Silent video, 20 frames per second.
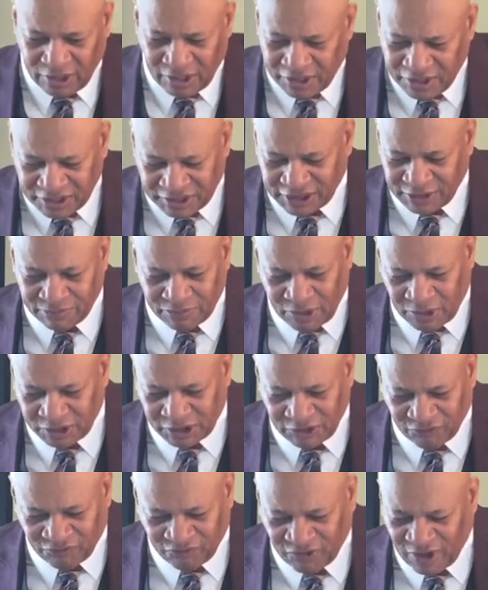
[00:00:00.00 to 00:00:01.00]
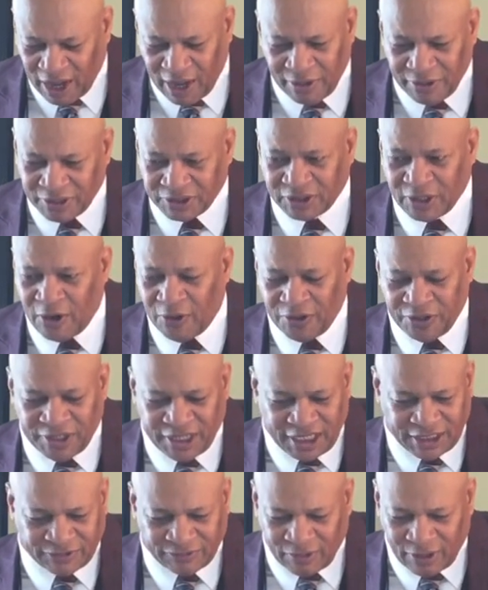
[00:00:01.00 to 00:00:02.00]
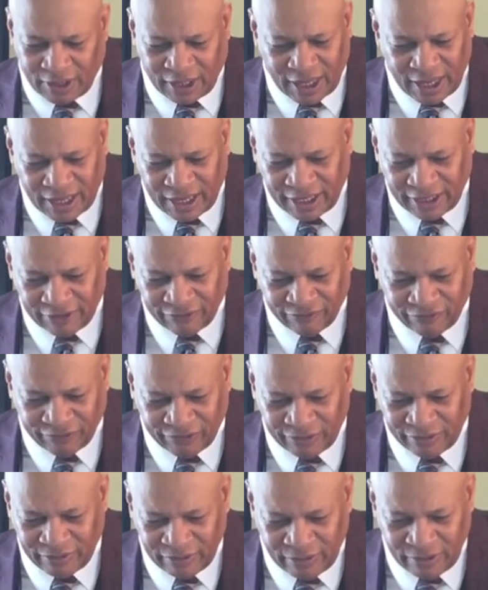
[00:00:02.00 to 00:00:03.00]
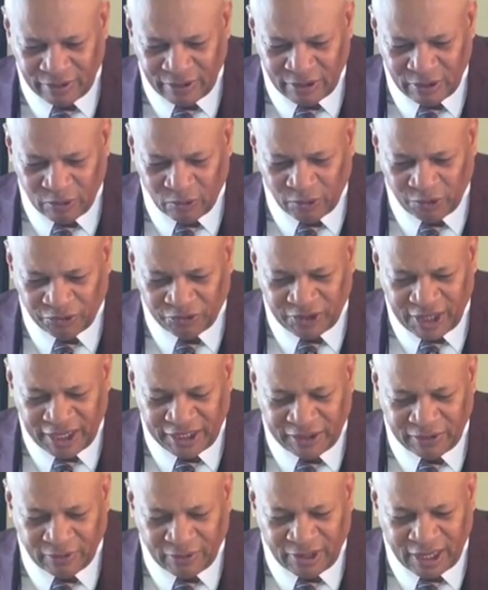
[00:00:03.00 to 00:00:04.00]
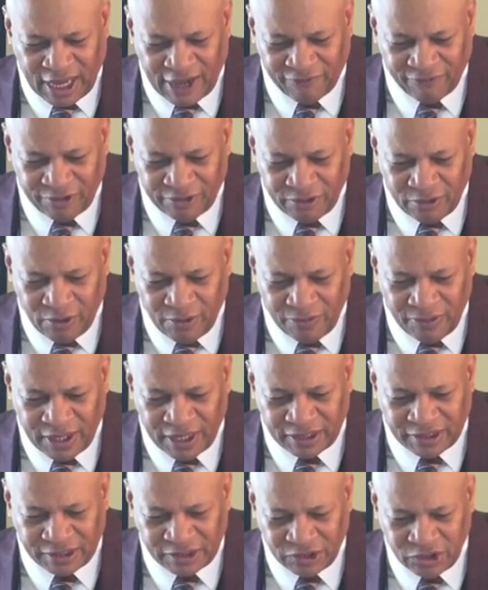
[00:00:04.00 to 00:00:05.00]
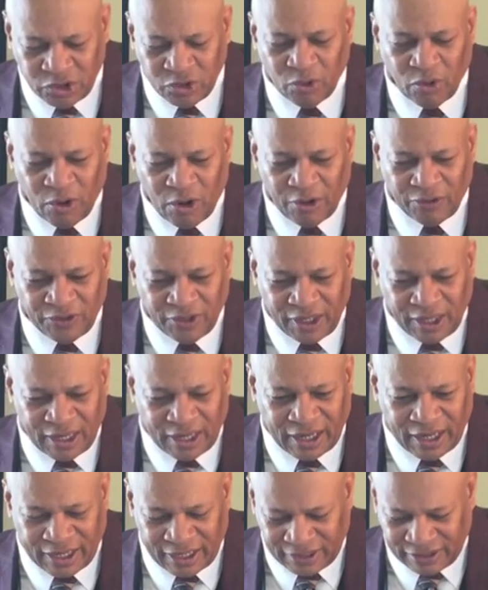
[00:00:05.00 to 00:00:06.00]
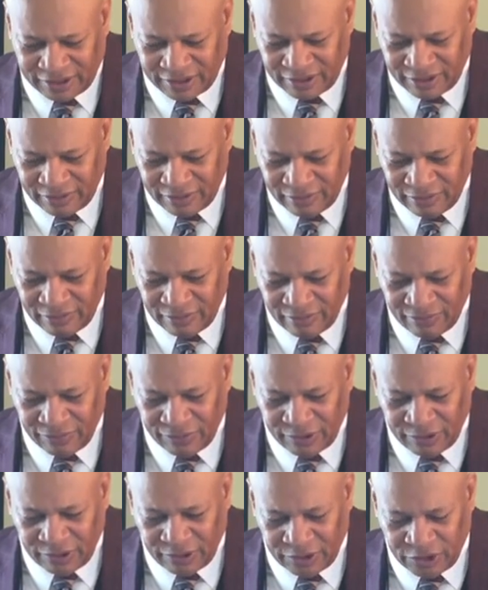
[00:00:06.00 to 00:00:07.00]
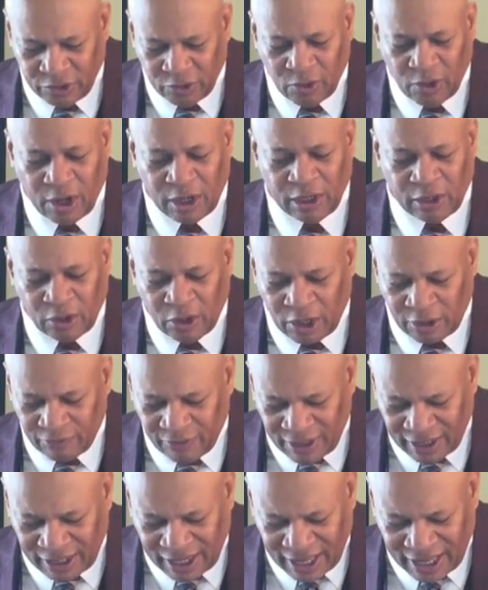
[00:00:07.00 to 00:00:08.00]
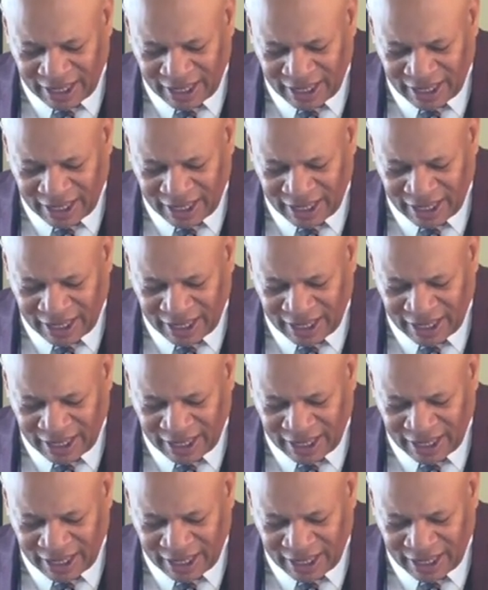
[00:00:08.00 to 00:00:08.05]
goodness and mercy follow us all the days of our life. We thank you, God, for knowing that you are the God. You are Lord of our